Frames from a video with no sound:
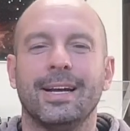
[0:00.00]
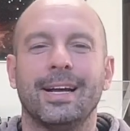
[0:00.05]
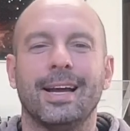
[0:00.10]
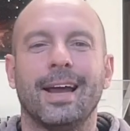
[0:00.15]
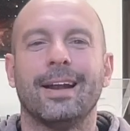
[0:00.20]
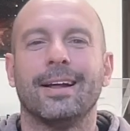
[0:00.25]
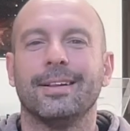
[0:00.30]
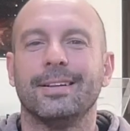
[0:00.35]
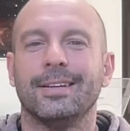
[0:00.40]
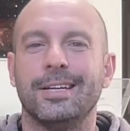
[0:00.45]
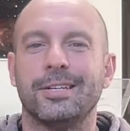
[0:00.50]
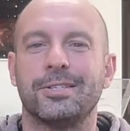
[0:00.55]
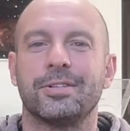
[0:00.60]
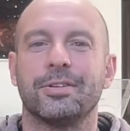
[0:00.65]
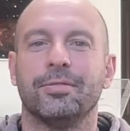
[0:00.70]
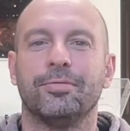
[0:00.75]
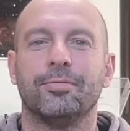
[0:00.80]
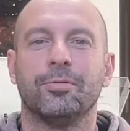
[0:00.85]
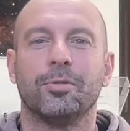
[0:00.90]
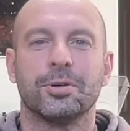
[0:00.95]
to get at least
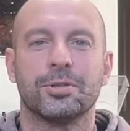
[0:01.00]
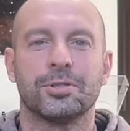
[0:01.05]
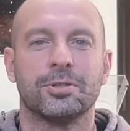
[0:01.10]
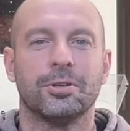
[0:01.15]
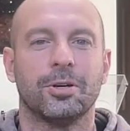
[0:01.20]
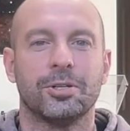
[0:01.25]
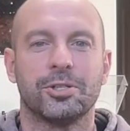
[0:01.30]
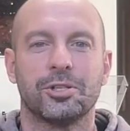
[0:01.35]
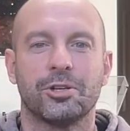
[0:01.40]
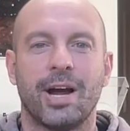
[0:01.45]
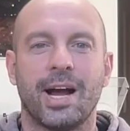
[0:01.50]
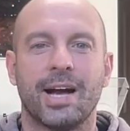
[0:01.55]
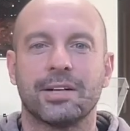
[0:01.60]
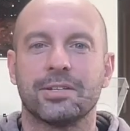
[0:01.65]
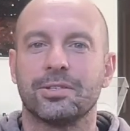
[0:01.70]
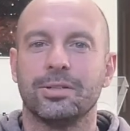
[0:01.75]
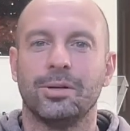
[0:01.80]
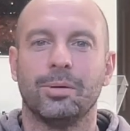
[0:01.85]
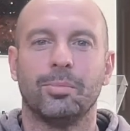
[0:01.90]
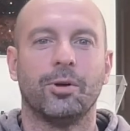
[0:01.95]
a 4-star track
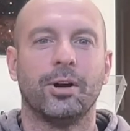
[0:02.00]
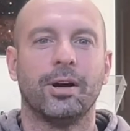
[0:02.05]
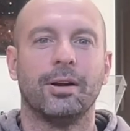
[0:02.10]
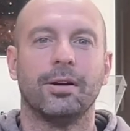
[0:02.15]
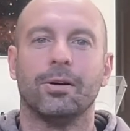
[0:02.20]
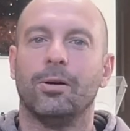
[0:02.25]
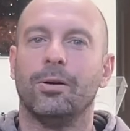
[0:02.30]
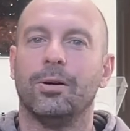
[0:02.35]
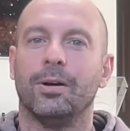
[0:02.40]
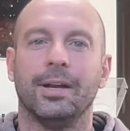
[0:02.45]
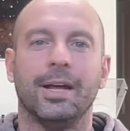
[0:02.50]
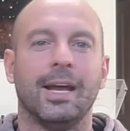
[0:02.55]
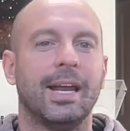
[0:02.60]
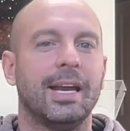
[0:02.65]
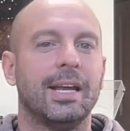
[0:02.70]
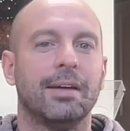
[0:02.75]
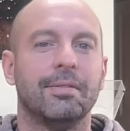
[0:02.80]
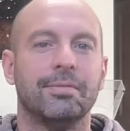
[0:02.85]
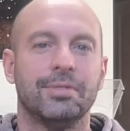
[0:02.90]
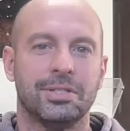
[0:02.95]
somewhere on
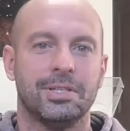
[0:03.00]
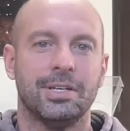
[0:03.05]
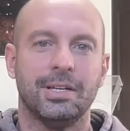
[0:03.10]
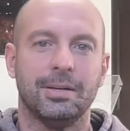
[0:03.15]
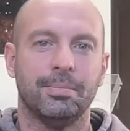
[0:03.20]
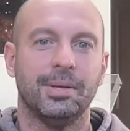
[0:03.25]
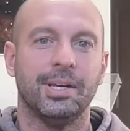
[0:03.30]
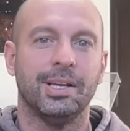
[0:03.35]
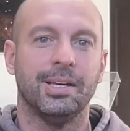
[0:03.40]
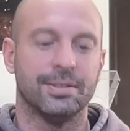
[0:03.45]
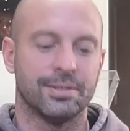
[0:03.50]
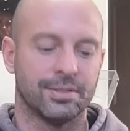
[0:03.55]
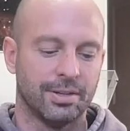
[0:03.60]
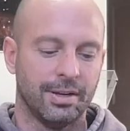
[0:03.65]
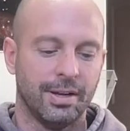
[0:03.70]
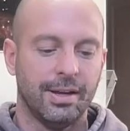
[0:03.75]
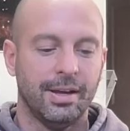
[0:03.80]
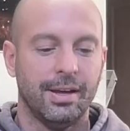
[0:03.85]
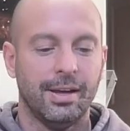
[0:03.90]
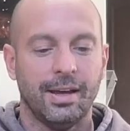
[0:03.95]
any of his EPs.
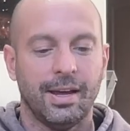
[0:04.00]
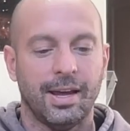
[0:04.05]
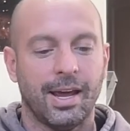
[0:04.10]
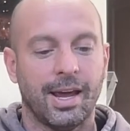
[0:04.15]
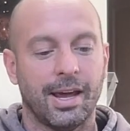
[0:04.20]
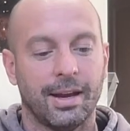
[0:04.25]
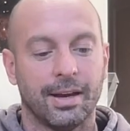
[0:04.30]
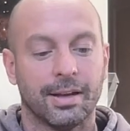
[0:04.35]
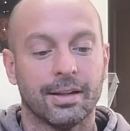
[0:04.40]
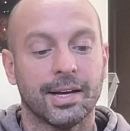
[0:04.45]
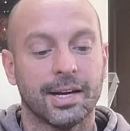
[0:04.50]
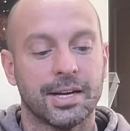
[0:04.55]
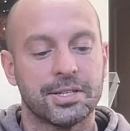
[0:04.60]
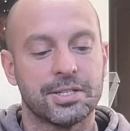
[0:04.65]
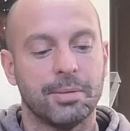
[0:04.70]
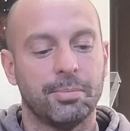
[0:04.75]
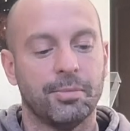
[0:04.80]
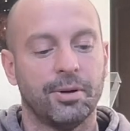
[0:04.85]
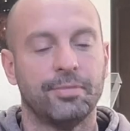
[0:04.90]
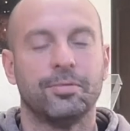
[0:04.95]
And like I
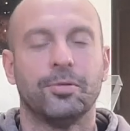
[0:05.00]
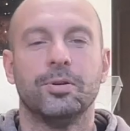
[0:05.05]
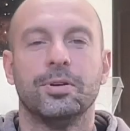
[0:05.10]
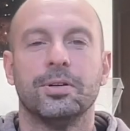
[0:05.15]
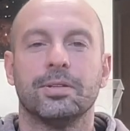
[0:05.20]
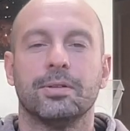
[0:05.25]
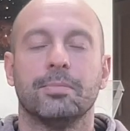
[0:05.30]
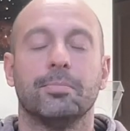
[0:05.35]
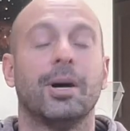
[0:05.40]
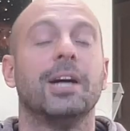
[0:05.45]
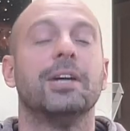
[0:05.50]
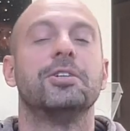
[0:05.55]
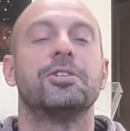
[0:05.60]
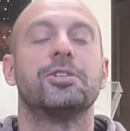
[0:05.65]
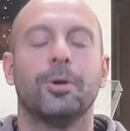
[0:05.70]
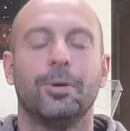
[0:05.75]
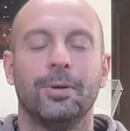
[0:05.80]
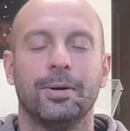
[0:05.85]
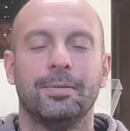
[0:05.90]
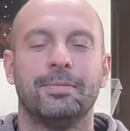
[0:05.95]
said, my
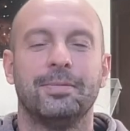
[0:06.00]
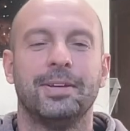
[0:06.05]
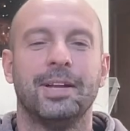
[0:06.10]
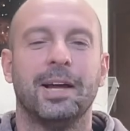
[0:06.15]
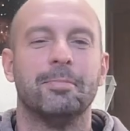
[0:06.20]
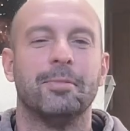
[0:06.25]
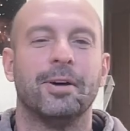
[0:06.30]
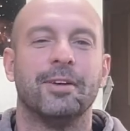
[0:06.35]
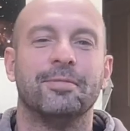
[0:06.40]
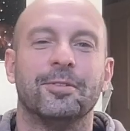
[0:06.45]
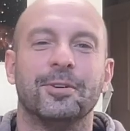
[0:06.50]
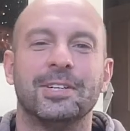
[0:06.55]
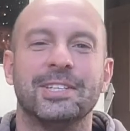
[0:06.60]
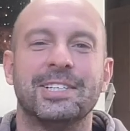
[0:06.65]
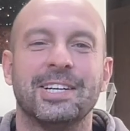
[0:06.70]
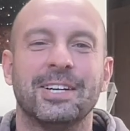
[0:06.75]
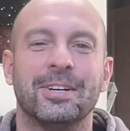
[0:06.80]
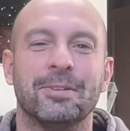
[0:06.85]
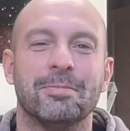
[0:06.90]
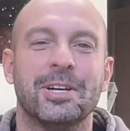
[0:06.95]
choice
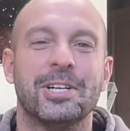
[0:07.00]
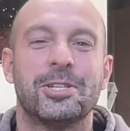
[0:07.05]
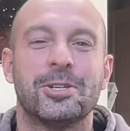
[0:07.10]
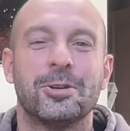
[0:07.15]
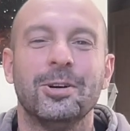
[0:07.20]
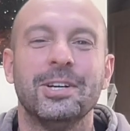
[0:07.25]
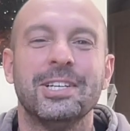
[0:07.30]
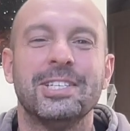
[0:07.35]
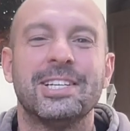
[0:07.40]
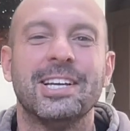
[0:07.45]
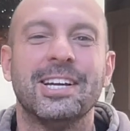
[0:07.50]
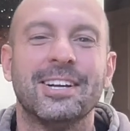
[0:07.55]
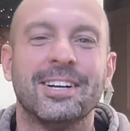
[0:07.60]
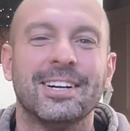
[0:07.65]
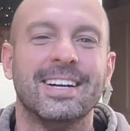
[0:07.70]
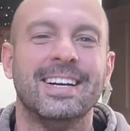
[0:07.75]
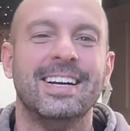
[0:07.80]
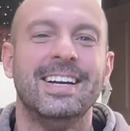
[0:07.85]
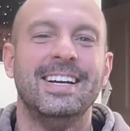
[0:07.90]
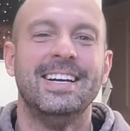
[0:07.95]

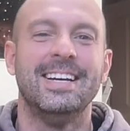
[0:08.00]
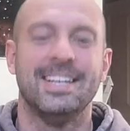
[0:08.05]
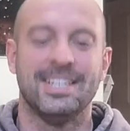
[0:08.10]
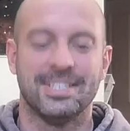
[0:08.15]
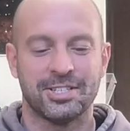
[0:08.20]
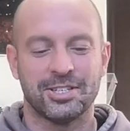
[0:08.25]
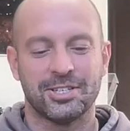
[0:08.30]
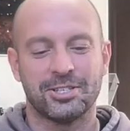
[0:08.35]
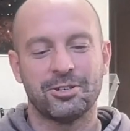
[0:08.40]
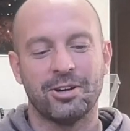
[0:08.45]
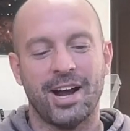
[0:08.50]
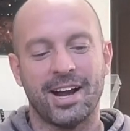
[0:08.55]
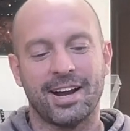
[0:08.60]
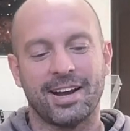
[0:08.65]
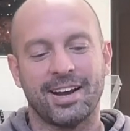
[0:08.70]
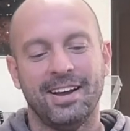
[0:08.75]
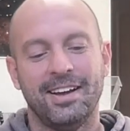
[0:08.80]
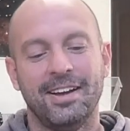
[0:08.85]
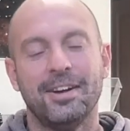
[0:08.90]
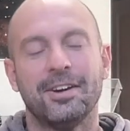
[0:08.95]
here is the
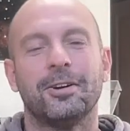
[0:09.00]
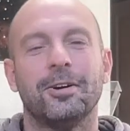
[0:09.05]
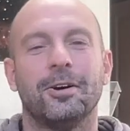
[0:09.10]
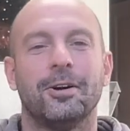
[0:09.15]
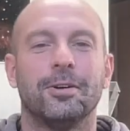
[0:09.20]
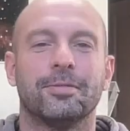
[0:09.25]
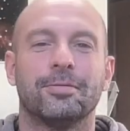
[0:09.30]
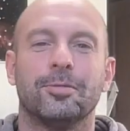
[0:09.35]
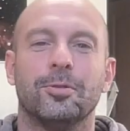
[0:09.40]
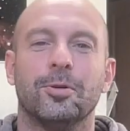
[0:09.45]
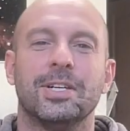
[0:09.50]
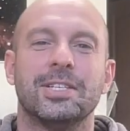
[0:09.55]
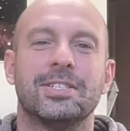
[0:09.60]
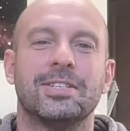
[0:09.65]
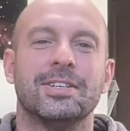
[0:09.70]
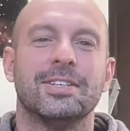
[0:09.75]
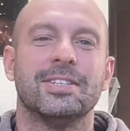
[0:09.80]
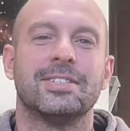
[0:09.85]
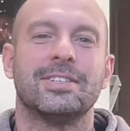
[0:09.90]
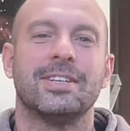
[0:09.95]
track called
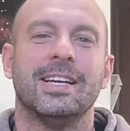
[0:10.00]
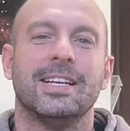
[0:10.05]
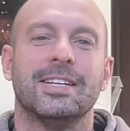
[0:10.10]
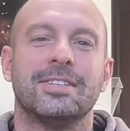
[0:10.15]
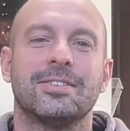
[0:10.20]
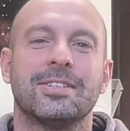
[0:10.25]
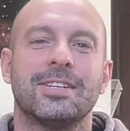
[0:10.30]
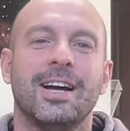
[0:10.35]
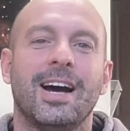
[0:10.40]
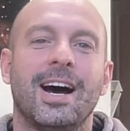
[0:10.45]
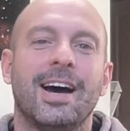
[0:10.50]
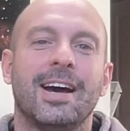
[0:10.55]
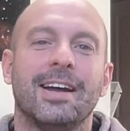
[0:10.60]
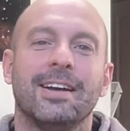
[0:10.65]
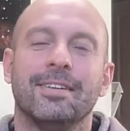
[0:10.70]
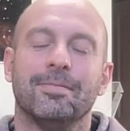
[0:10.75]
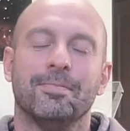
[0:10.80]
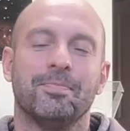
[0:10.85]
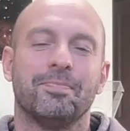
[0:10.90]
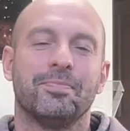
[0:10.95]
Voices. It's
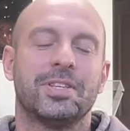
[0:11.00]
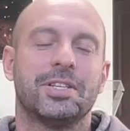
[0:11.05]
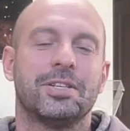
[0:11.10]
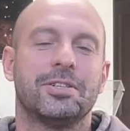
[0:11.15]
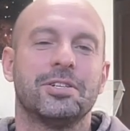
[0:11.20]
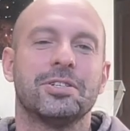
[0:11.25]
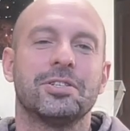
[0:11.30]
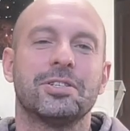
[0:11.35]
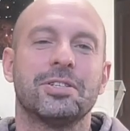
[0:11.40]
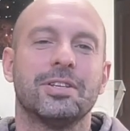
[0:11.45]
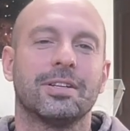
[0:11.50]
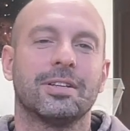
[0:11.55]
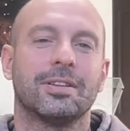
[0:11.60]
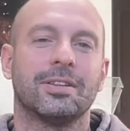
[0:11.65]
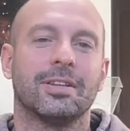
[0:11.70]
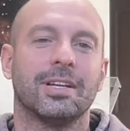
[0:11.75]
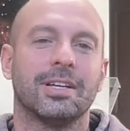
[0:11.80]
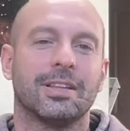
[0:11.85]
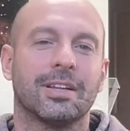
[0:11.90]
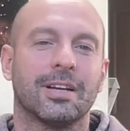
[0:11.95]
got just the
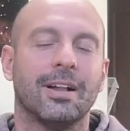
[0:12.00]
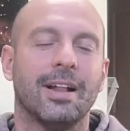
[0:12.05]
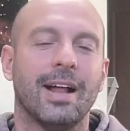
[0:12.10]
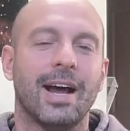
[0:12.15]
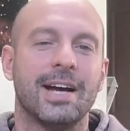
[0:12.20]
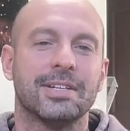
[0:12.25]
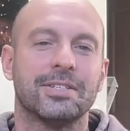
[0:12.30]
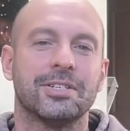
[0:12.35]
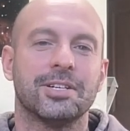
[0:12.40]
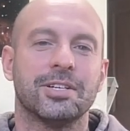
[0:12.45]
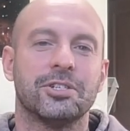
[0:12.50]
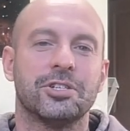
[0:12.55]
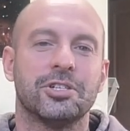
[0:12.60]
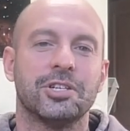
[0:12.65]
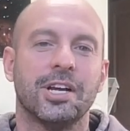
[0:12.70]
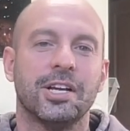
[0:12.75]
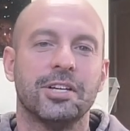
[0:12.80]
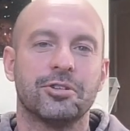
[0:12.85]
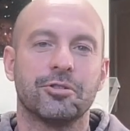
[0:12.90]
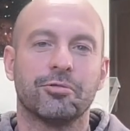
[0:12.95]
like the classic
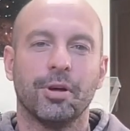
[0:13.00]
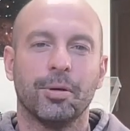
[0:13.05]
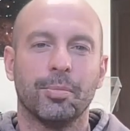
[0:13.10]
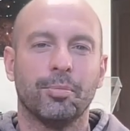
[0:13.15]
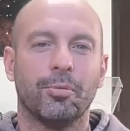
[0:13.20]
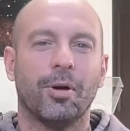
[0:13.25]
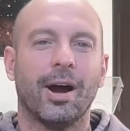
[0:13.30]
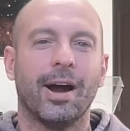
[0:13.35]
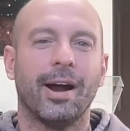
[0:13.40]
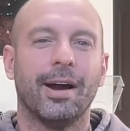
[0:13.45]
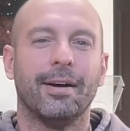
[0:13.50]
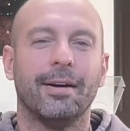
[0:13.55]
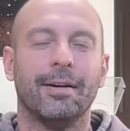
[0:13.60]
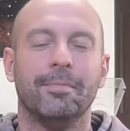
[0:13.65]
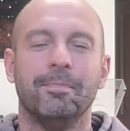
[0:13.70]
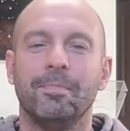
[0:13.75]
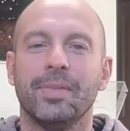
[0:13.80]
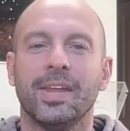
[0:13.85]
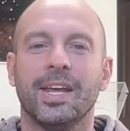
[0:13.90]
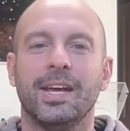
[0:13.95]
J Tripwire,